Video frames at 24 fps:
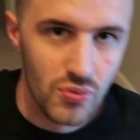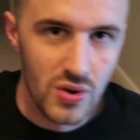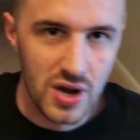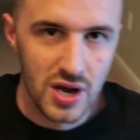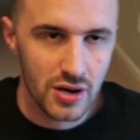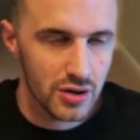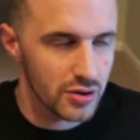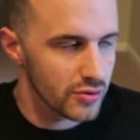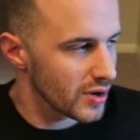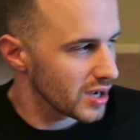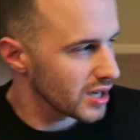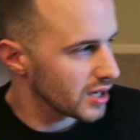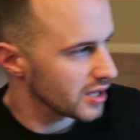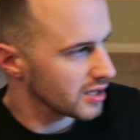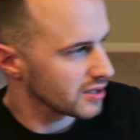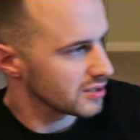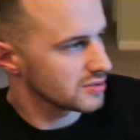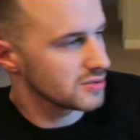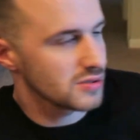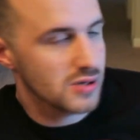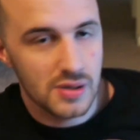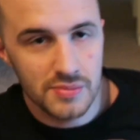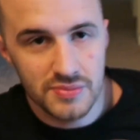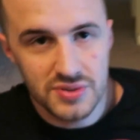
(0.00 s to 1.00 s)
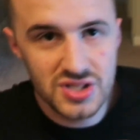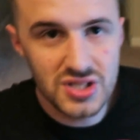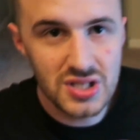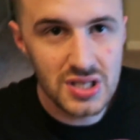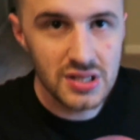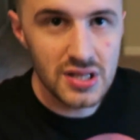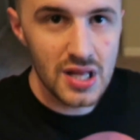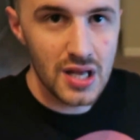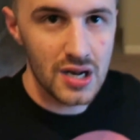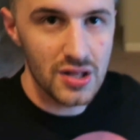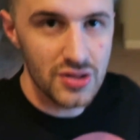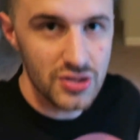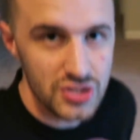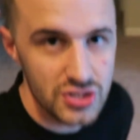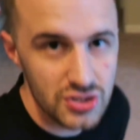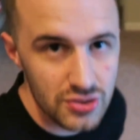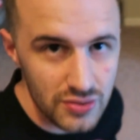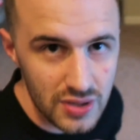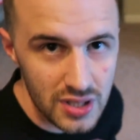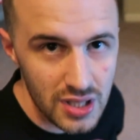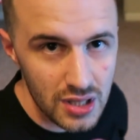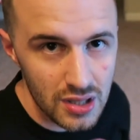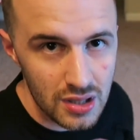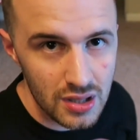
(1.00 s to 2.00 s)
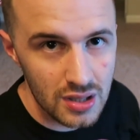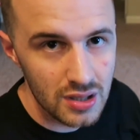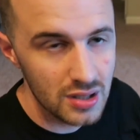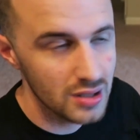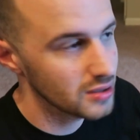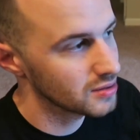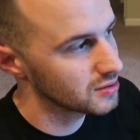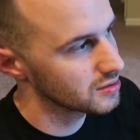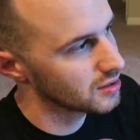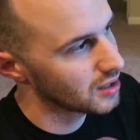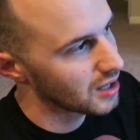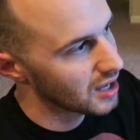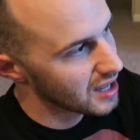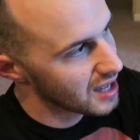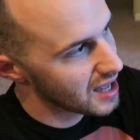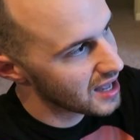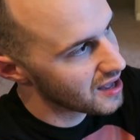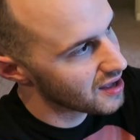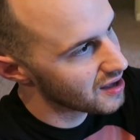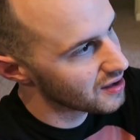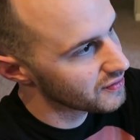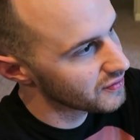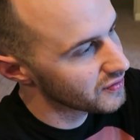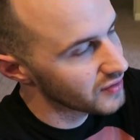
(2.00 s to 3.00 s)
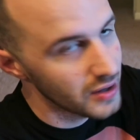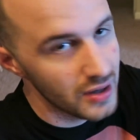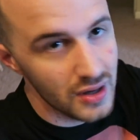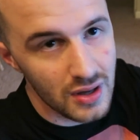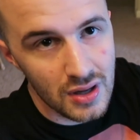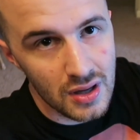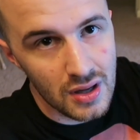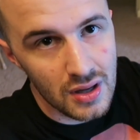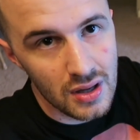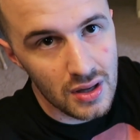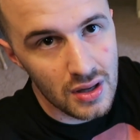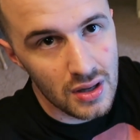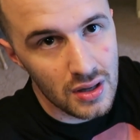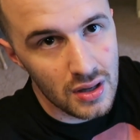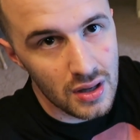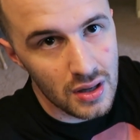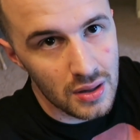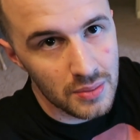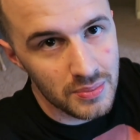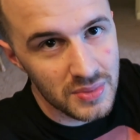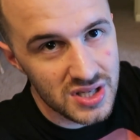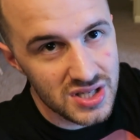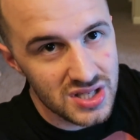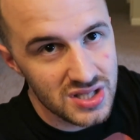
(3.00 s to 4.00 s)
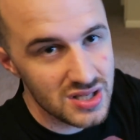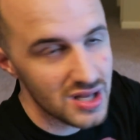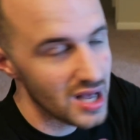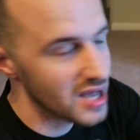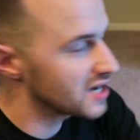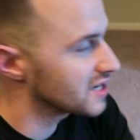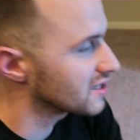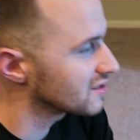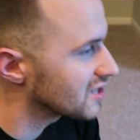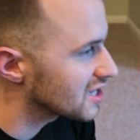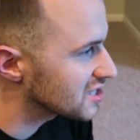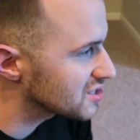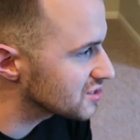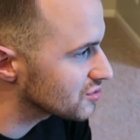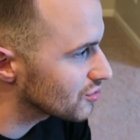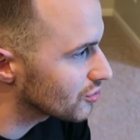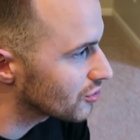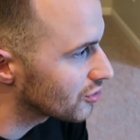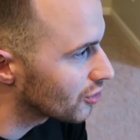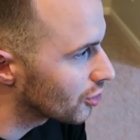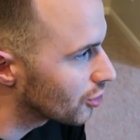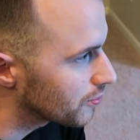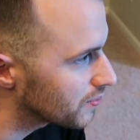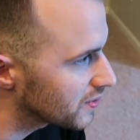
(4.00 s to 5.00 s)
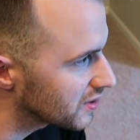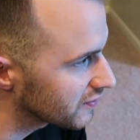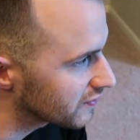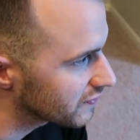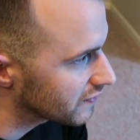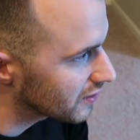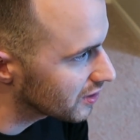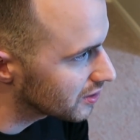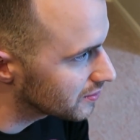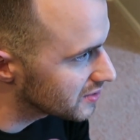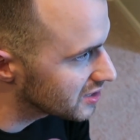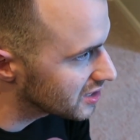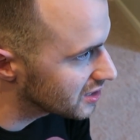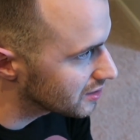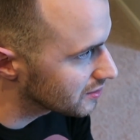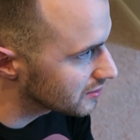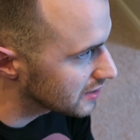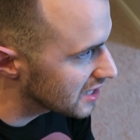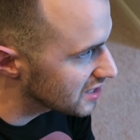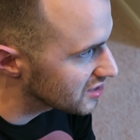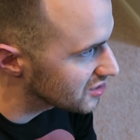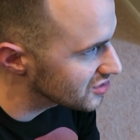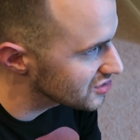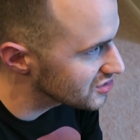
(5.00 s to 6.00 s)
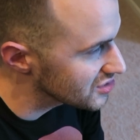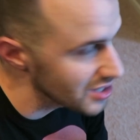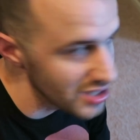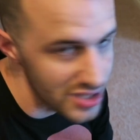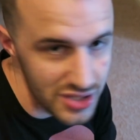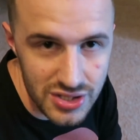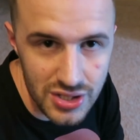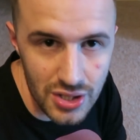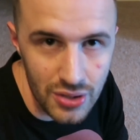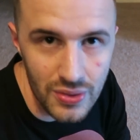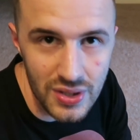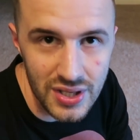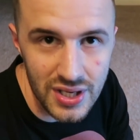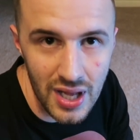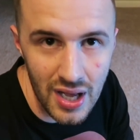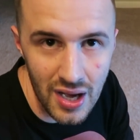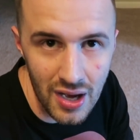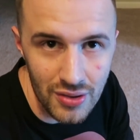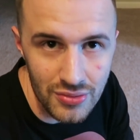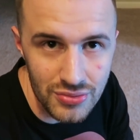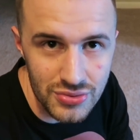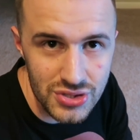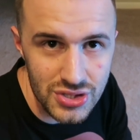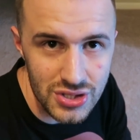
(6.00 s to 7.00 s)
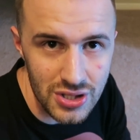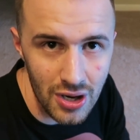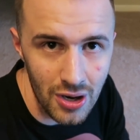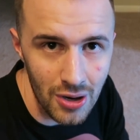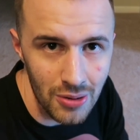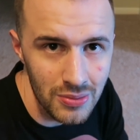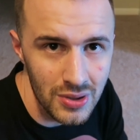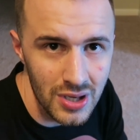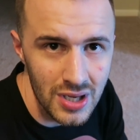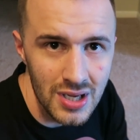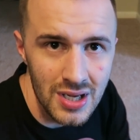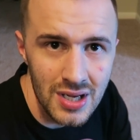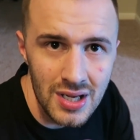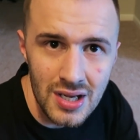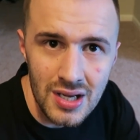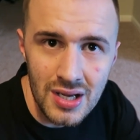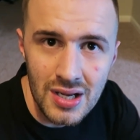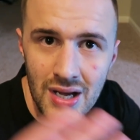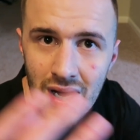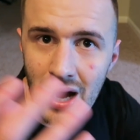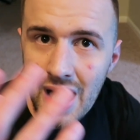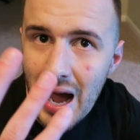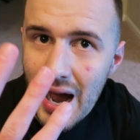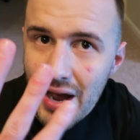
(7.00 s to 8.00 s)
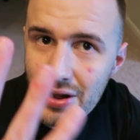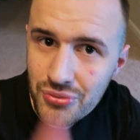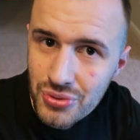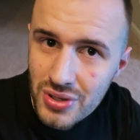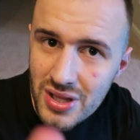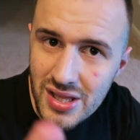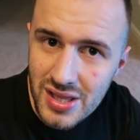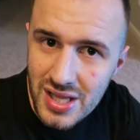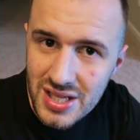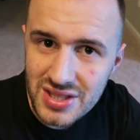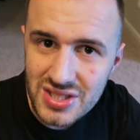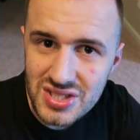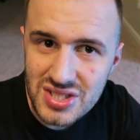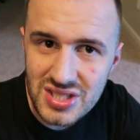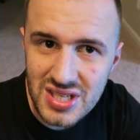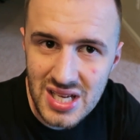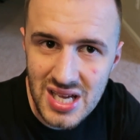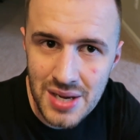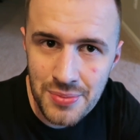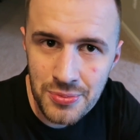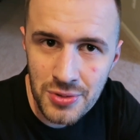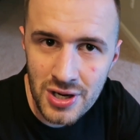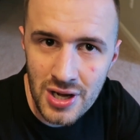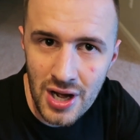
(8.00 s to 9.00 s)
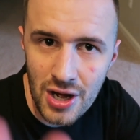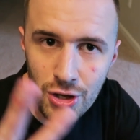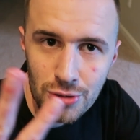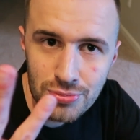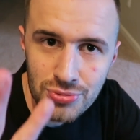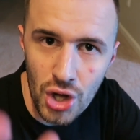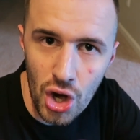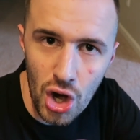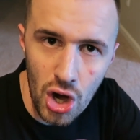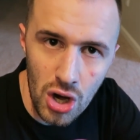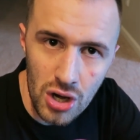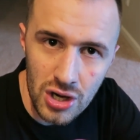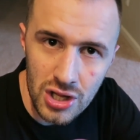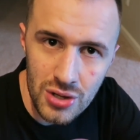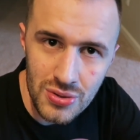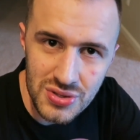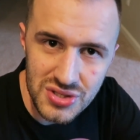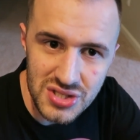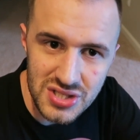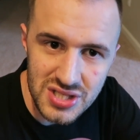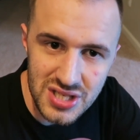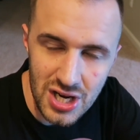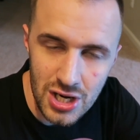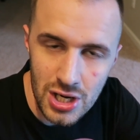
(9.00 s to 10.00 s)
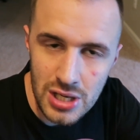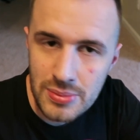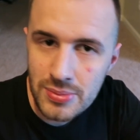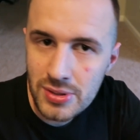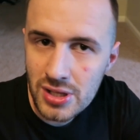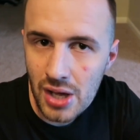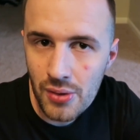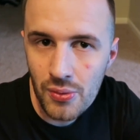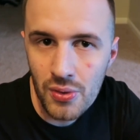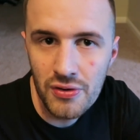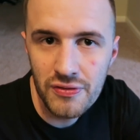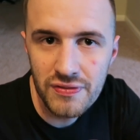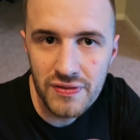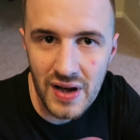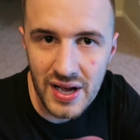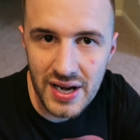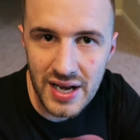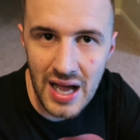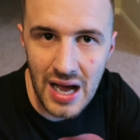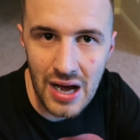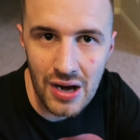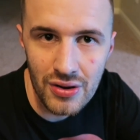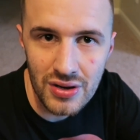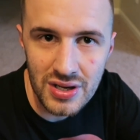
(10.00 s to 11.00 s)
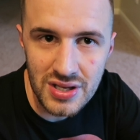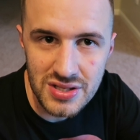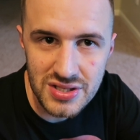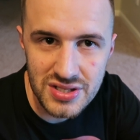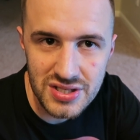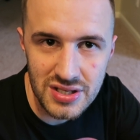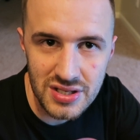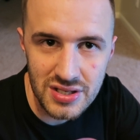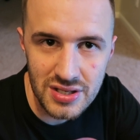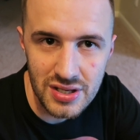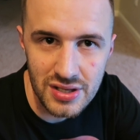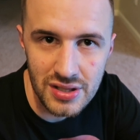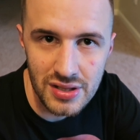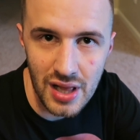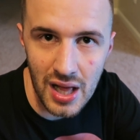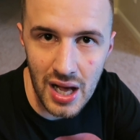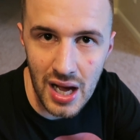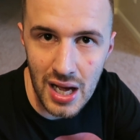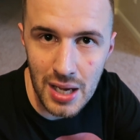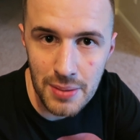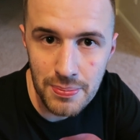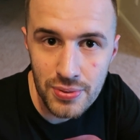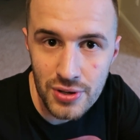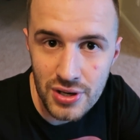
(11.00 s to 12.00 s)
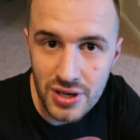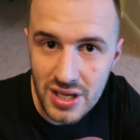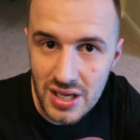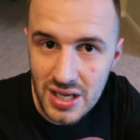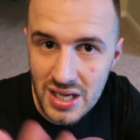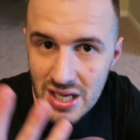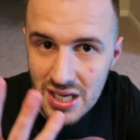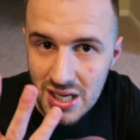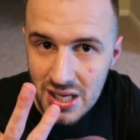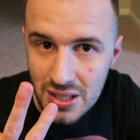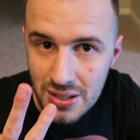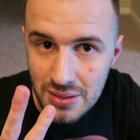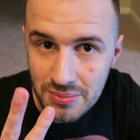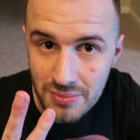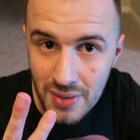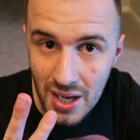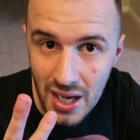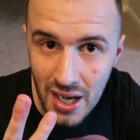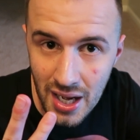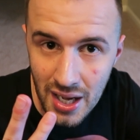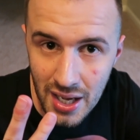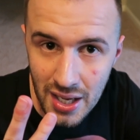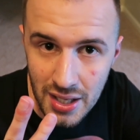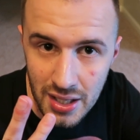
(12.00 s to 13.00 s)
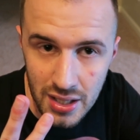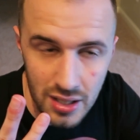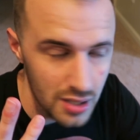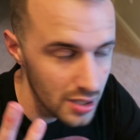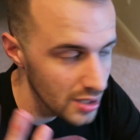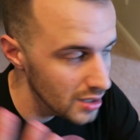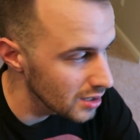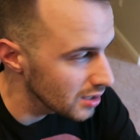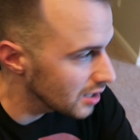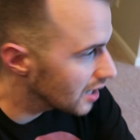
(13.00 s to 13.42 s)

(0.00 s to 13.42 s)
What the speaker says: weird right now. I'm seeing that on the screen. I have my sliding glass door open in front of me and the sun is going down, so I really like this camera. I hope the audio isn't terrible. I won't find out until I put it in my